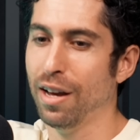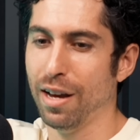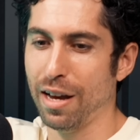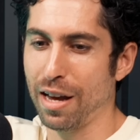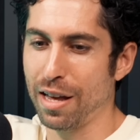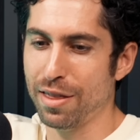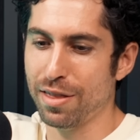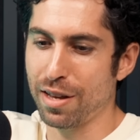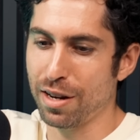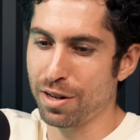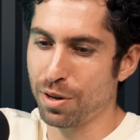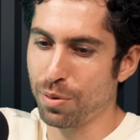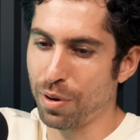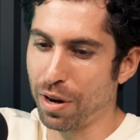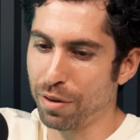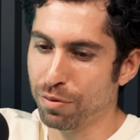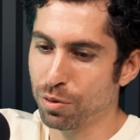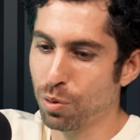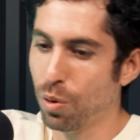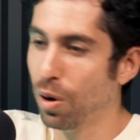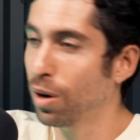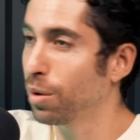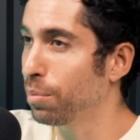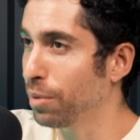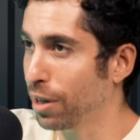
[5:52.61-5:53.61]
And then you have
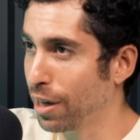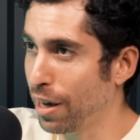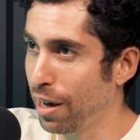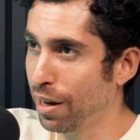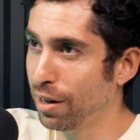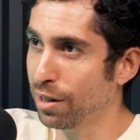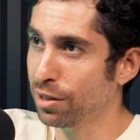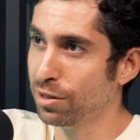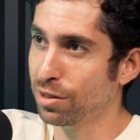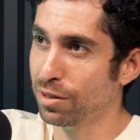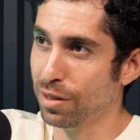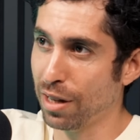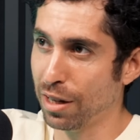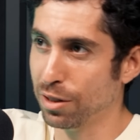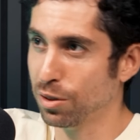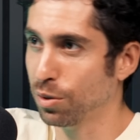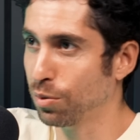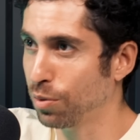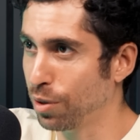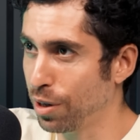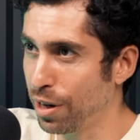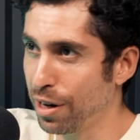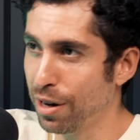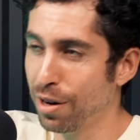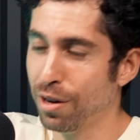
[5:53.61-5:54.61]
quantum mechanics, and that's
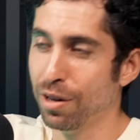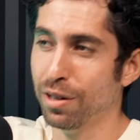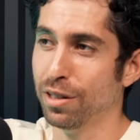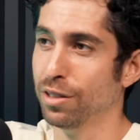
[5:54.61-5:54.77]
over here,